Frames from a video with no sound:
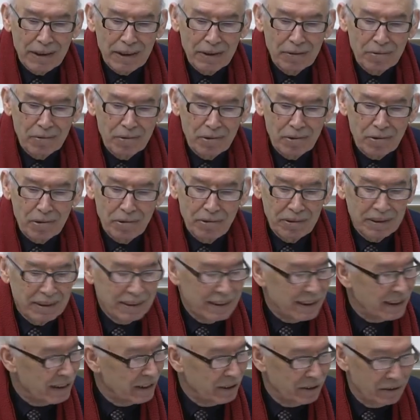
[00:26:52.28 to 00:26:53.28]
you go, you
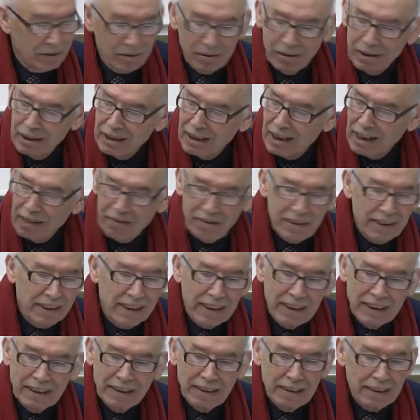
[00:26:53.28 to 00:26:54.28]
send, you know,
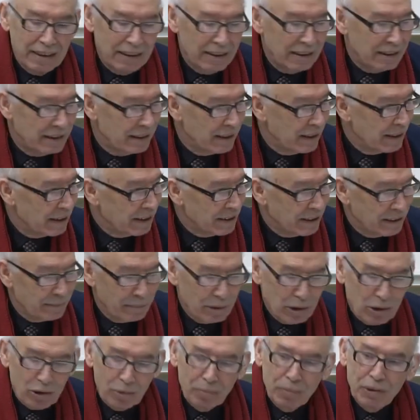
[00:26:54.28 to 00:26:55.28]
Africa is
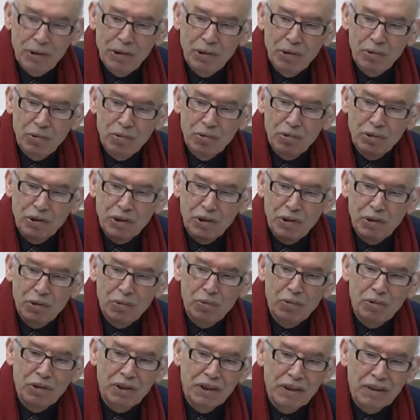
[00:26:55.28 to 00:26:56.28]
become a
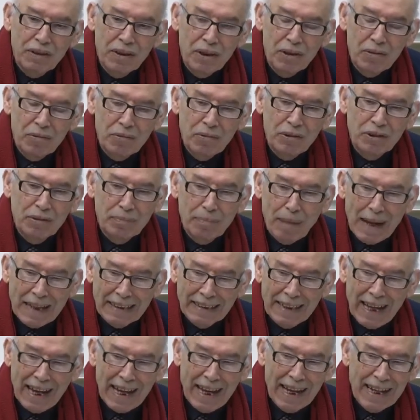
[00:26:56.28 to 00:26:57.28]
huge
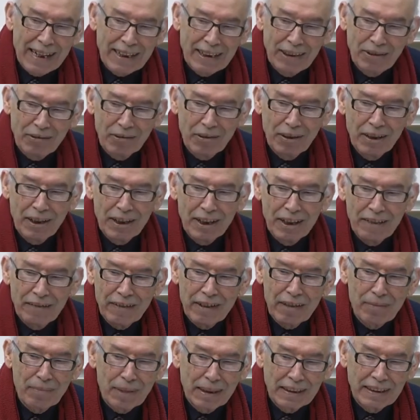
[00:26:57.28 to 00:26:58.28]
bazaar. You know,
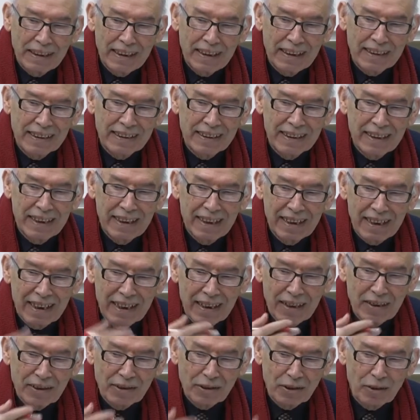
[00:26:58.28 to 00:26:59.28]
everybody is
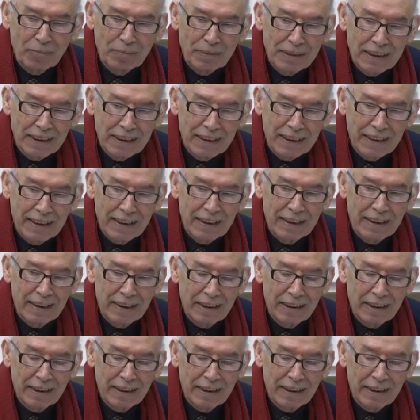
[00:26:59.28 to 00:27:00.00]
selling something.